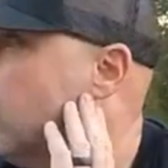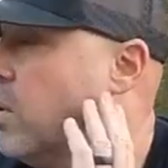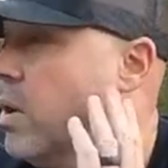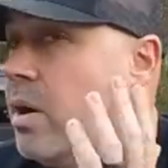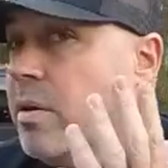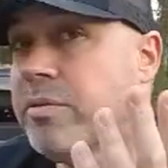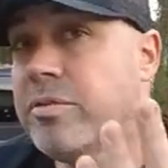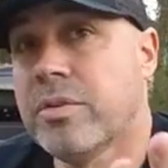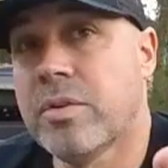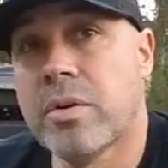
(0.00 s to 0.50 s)
Well,
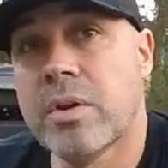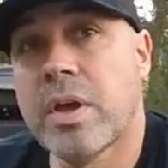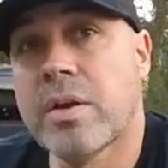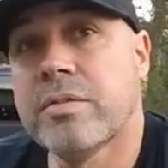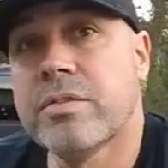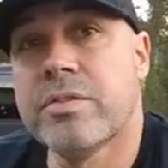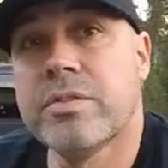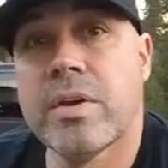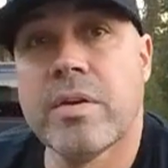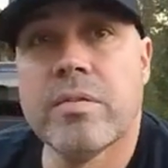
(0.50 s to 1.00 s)
if you don't have
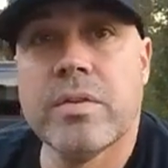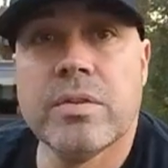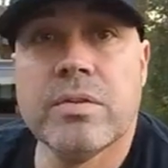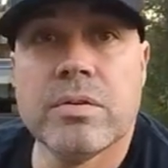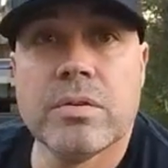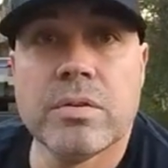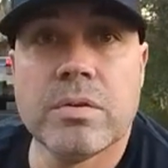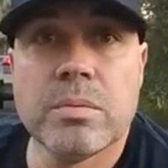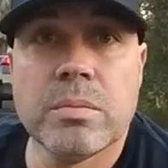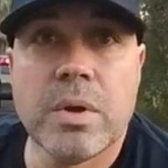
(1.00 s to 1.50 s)
a
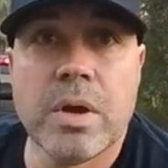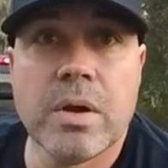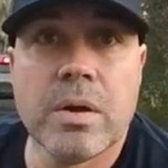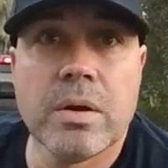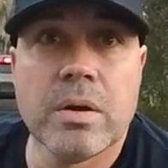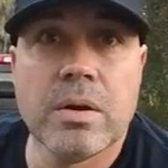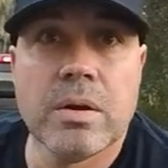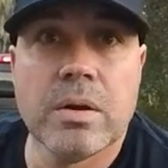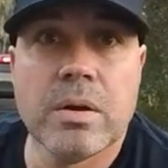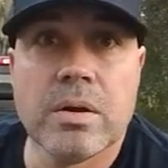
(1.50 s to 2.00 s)
72
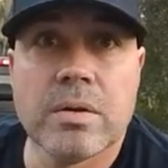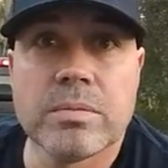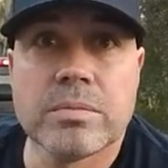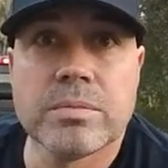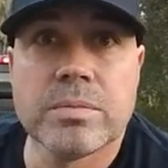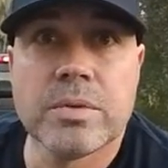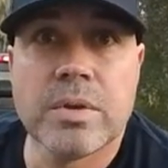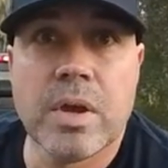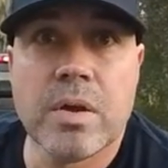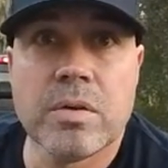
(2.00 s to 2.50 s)
Camaro,
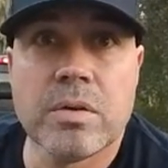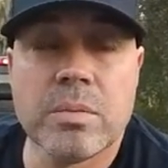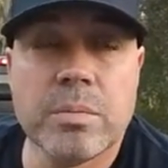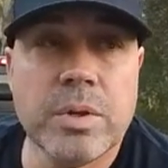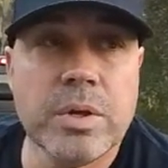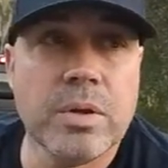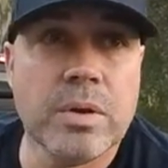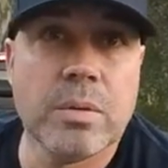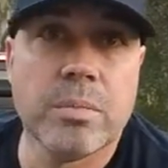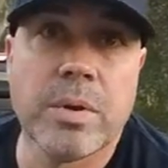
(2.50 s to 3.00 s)
uh, El
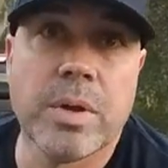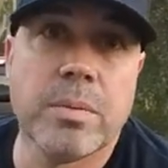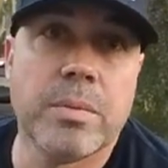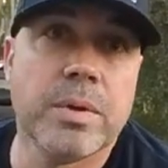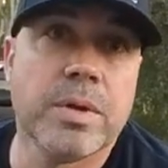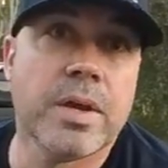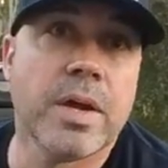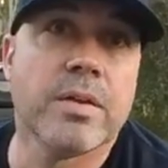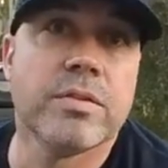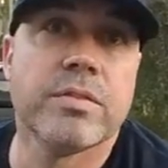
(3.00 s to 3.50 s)
Camino, maybe
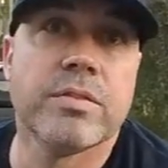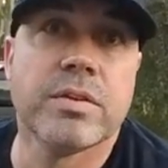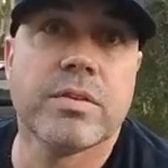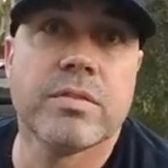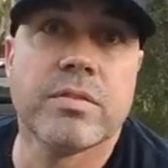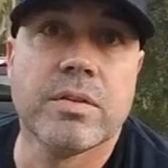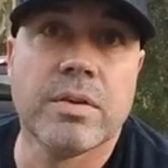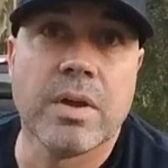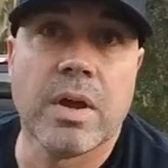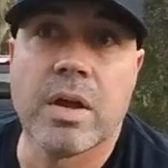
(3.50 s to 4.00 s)
you got a
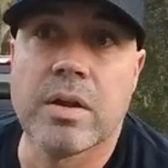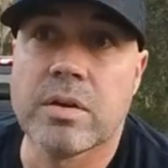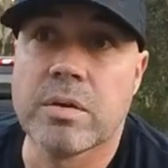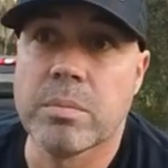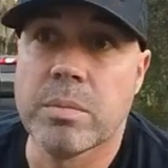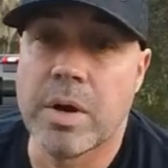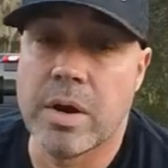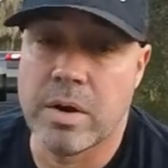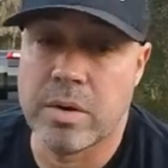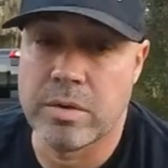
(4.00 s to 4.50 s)
69
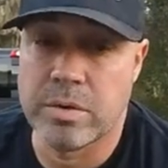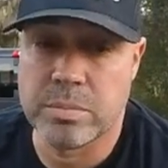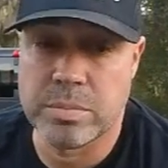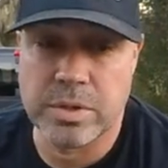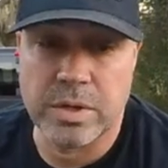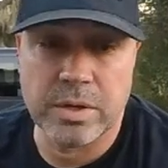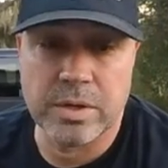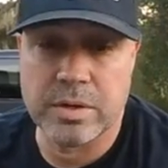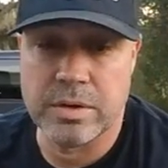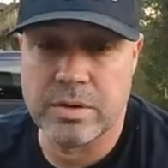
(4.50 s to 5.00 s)
Camaro, you
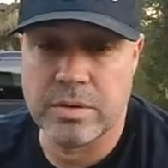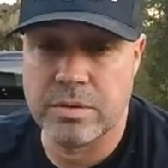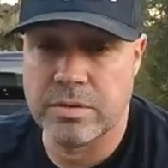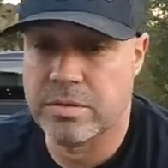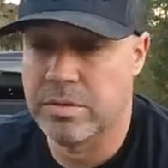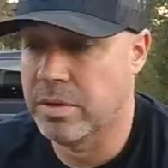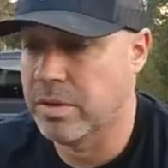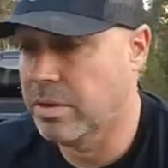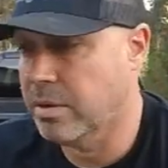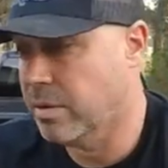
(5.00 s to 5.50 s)
plug it into your
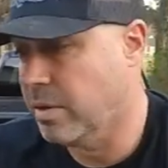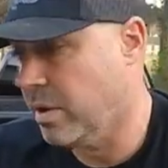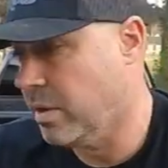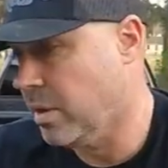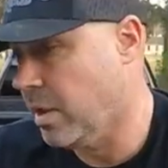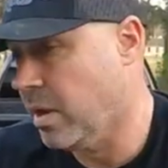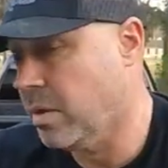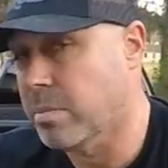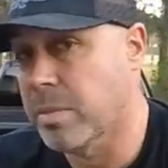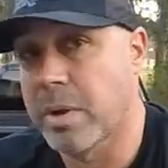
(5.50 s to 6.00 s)
cigarette
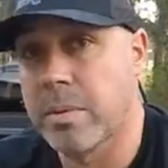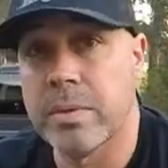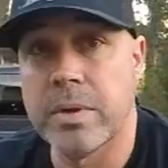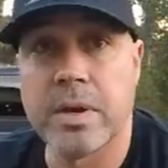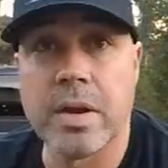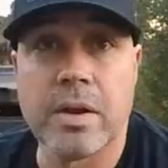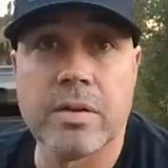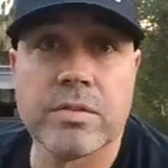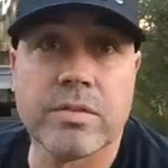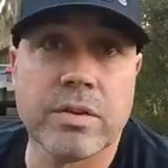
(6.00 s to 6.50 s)
lighter. Maybe you
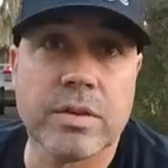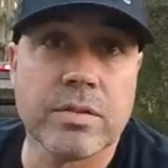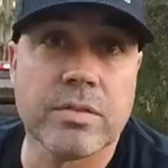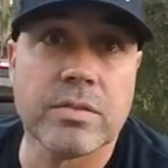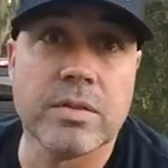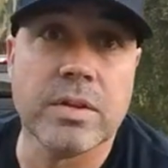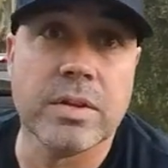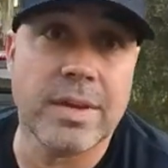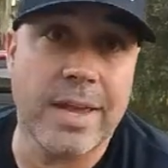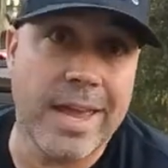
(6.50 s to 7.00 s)
got a
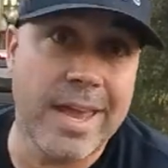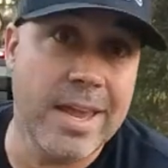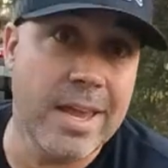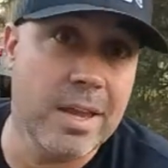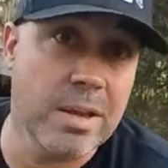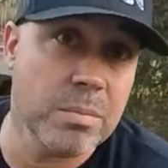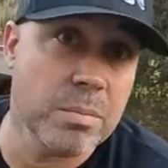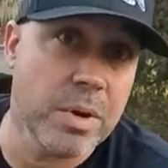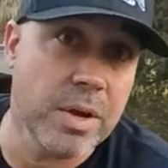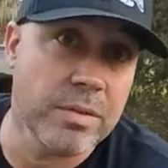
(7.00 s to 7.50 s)

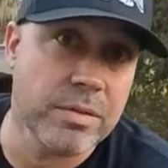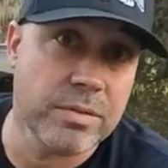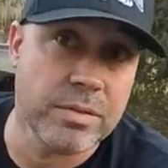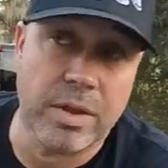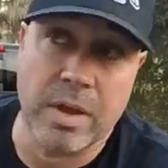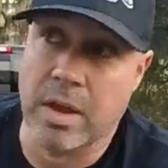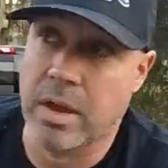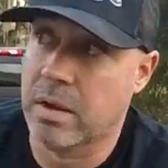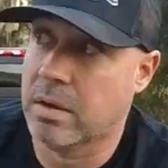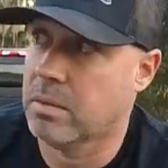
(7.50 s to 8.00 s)
68 Mustang.
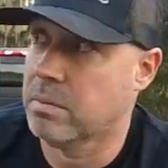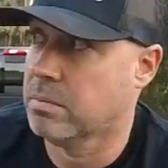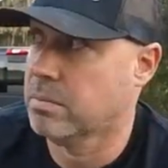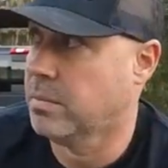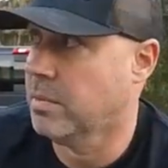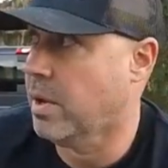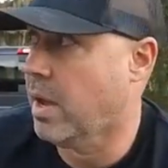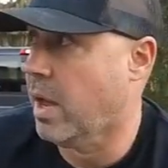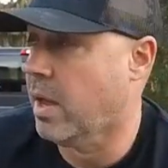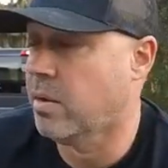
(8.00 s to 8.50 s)

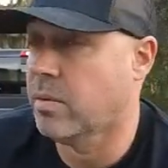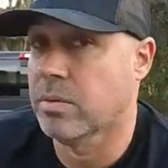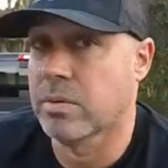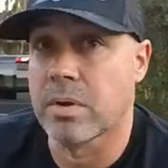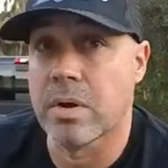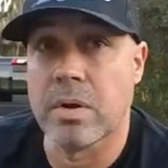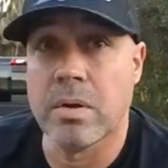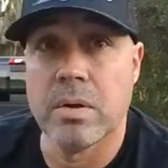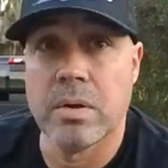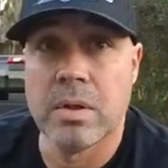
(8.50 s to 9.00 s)
I don't
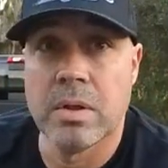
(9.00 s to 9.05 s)
know.